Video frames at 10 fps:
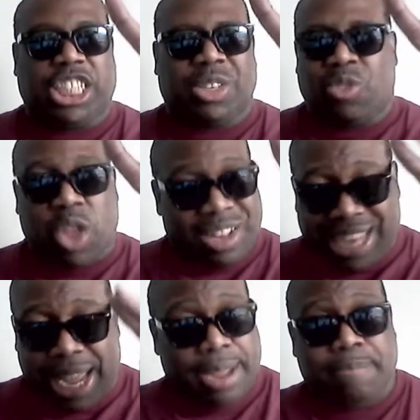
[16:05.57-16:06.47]
The third
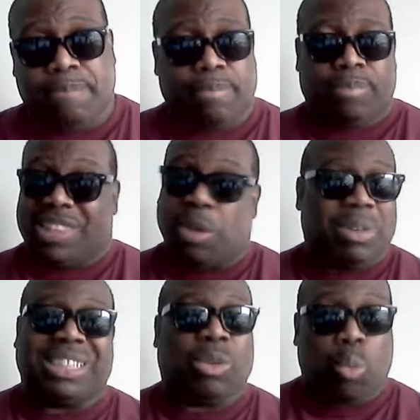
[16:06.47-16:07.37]
time, that
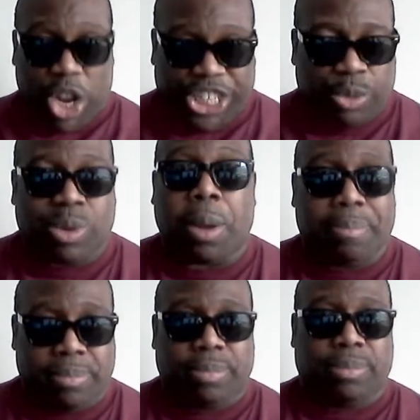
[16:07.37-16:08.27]
person or person
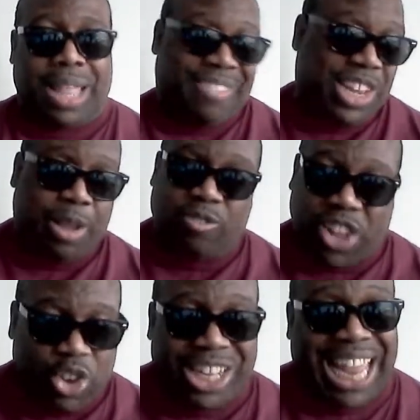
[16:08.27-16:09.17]
will have their
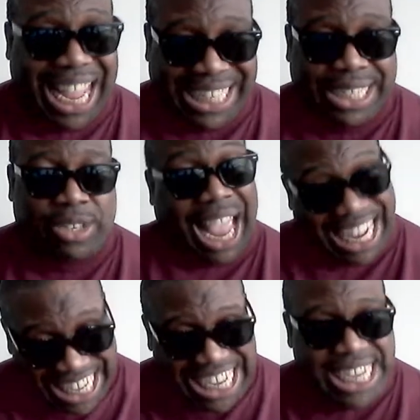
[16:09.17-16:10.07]
photo
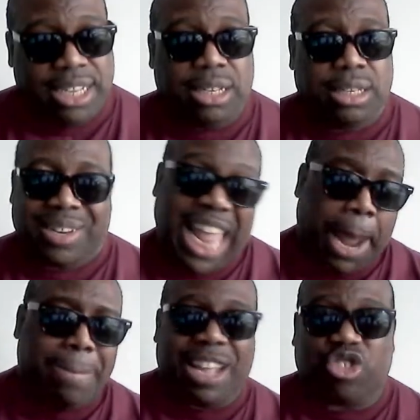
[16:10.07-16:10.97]
ID,
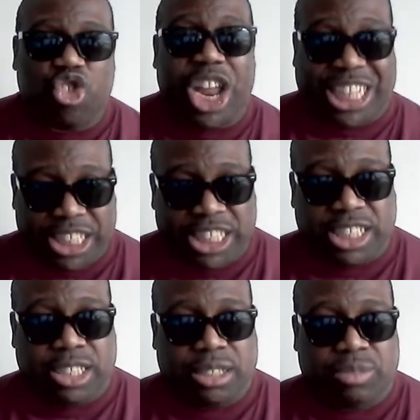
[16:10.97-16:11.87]
name, and address
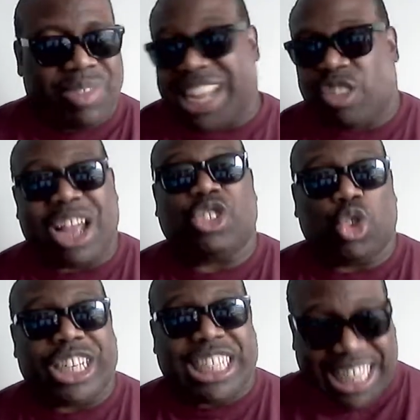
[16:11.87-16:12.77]
placed on our
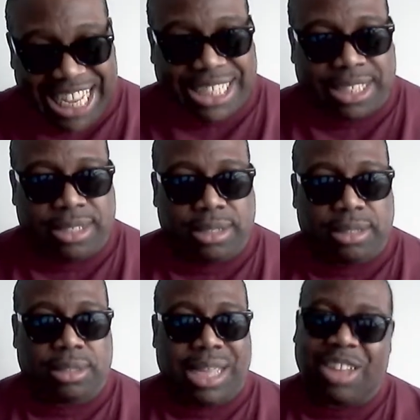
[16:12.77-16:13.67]
Judas list,
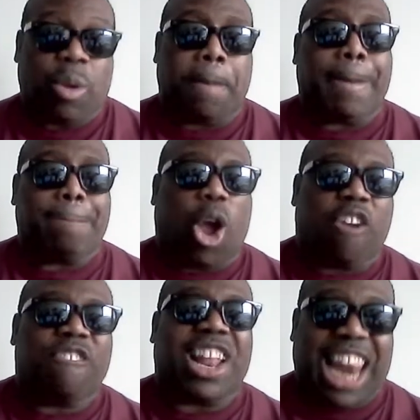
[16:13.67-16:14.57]
and they will be
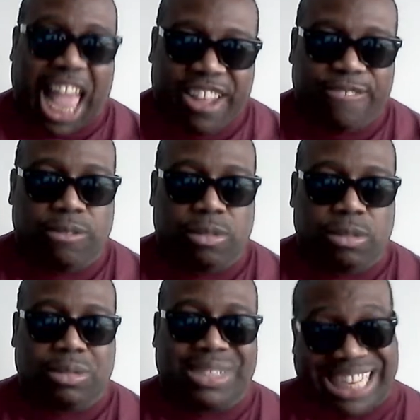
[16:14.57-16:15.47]
barred for life.
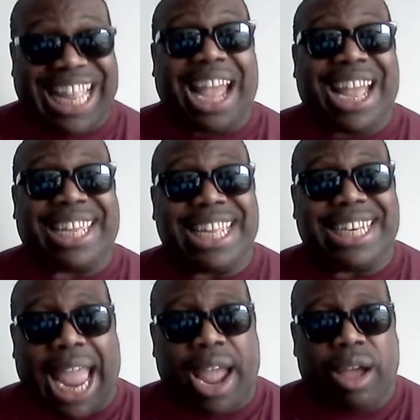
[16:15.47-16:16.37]
This is how I
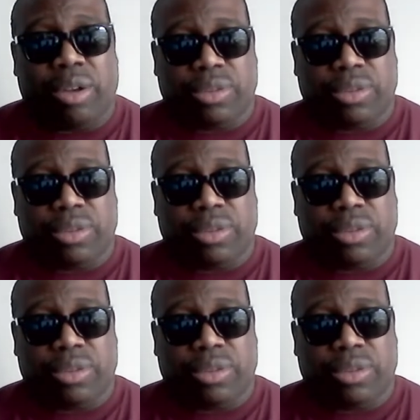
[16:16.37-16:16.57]
get down.